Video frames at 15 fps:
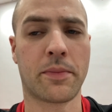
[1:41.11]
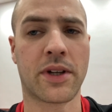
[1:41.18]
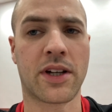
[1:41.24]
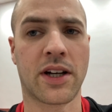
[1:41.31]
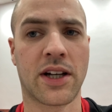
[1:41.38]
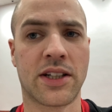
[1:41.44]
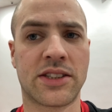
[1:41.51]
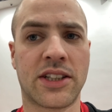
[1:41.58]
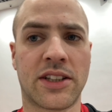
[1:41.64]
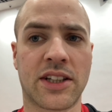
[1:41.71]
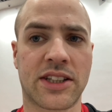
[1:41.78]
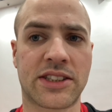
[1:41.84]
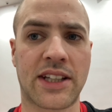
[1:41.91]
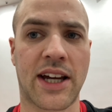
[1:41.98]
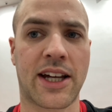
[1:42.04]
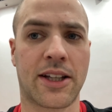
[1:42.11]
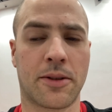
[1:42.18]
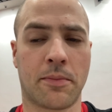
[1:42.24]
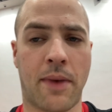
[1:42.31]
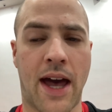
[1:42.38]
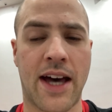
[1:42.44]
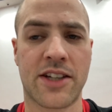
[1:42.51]
because he took second
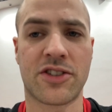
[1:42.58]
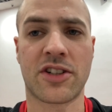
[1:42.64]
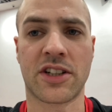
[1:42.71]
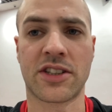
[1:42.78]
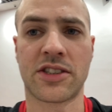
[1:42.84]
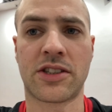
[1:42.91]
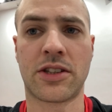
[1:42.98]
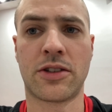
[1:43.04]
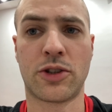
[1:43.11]
in Masters